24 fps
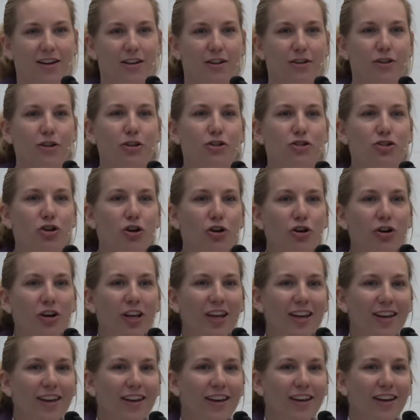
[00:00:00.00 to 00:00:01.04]
The
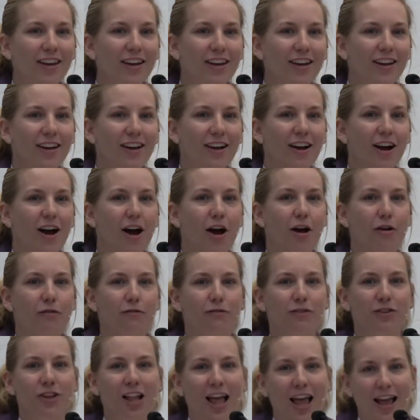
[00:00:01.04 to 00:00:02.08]
journey
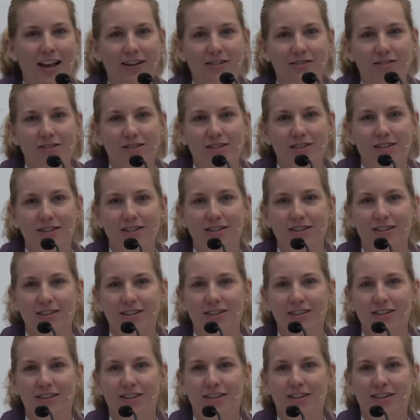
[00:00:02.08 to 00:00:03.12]
of Lent
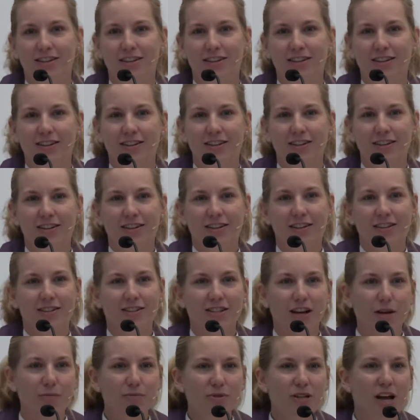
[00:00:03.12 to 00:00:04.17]

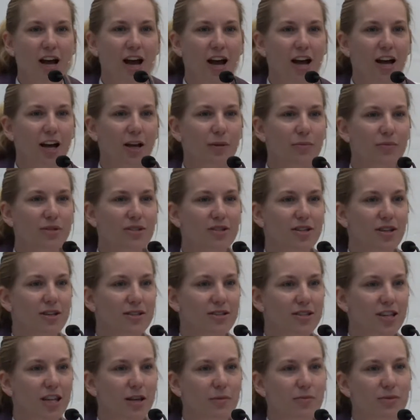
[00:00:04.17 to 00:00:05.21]
sometimes
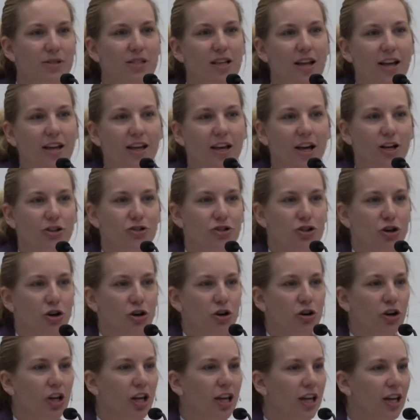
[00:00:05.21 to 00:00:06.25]
seems like a
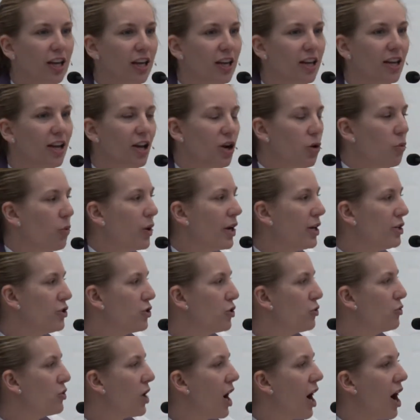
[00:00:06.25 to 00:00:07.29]
journey we
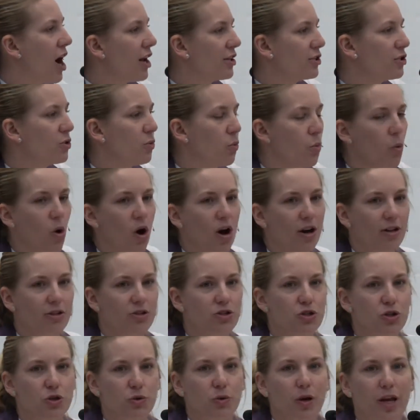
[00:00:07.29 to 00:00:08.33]
do not want
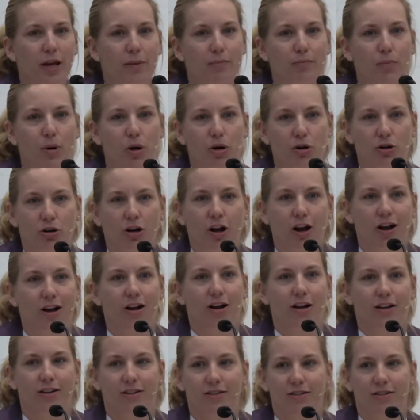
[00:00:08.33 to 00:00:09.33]
to embark on.